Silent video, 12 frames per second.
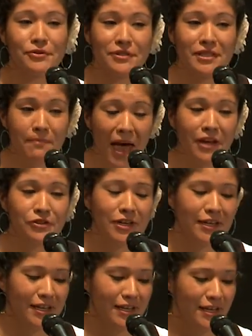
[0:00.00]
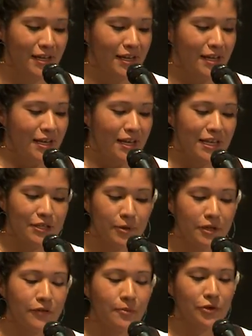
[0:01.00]
You see, Patrick, he's
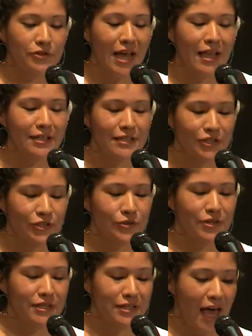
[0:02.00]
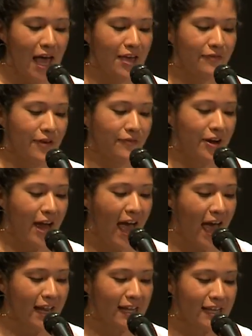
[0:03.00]
one of the most talented students I've ever
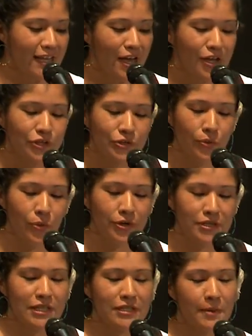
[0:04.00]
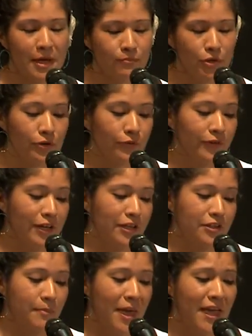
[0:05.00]
had. He scores his pain beautifully
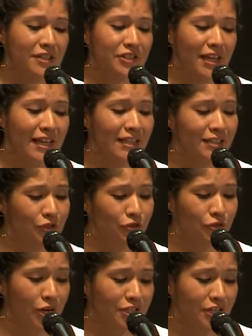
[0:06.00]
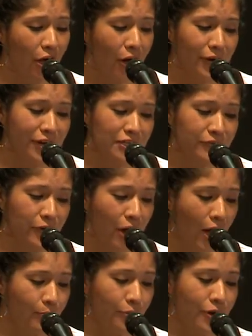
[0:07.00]
on the page like he's constructing arias for
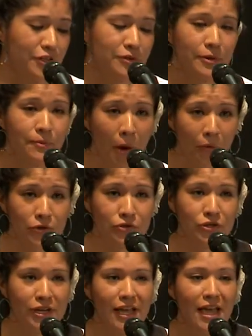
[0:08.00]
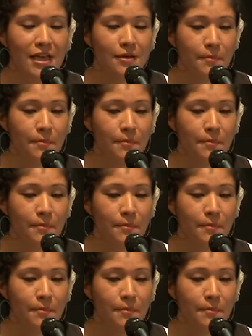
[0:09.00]
operas with poetry.